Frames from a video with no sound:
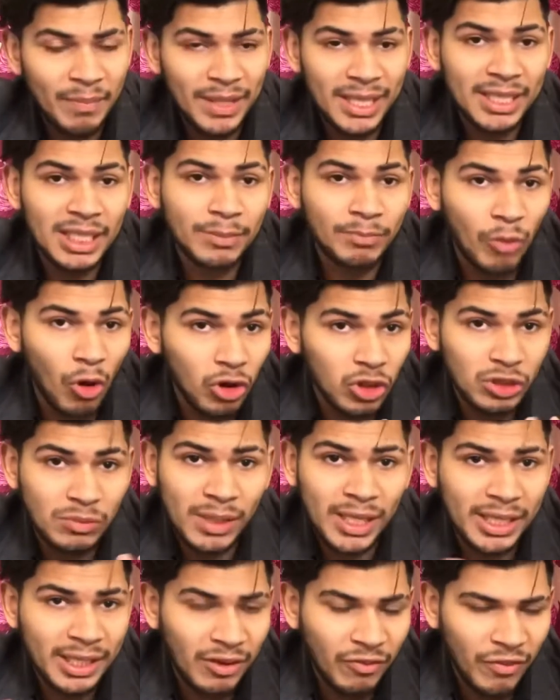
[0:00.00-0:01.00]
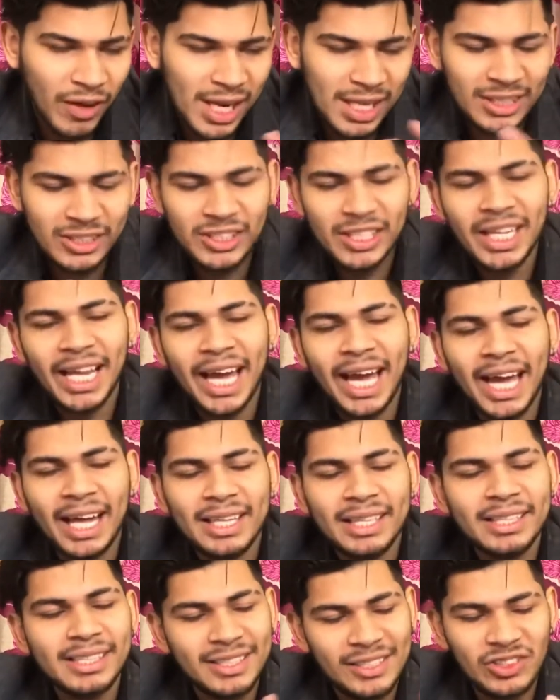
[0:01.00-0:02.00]
That is the proximal interphalangeal
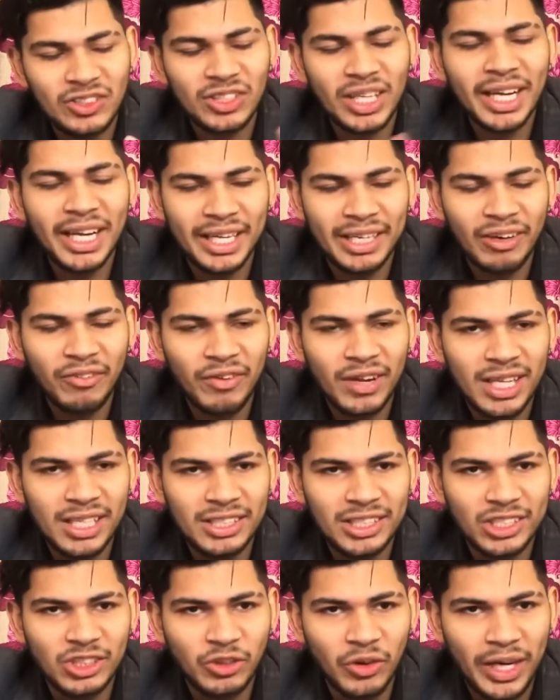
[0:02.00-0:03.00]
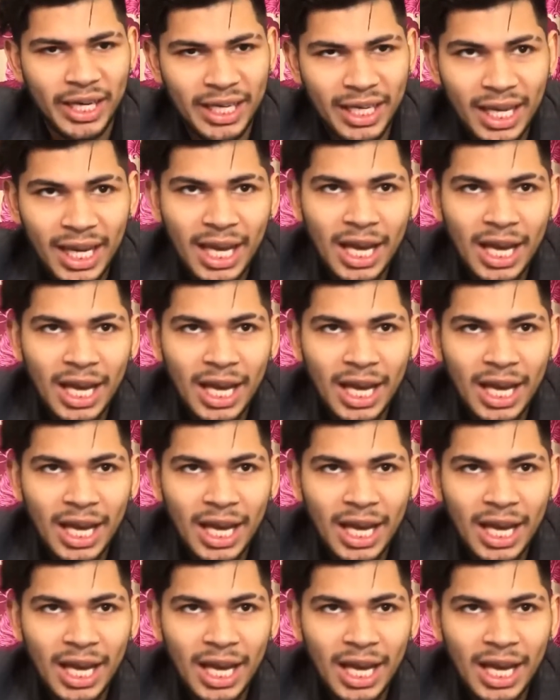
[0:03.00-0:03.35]
and distal interphalangeal joint.